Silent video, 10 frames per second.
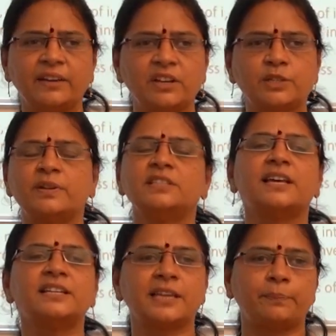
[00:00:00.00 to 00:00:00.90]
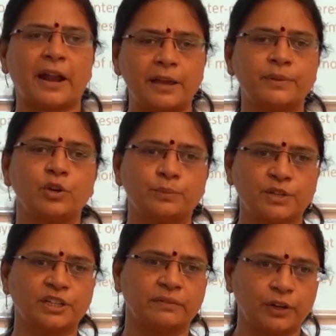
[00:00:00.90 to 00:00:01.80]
investments there is a primary objective,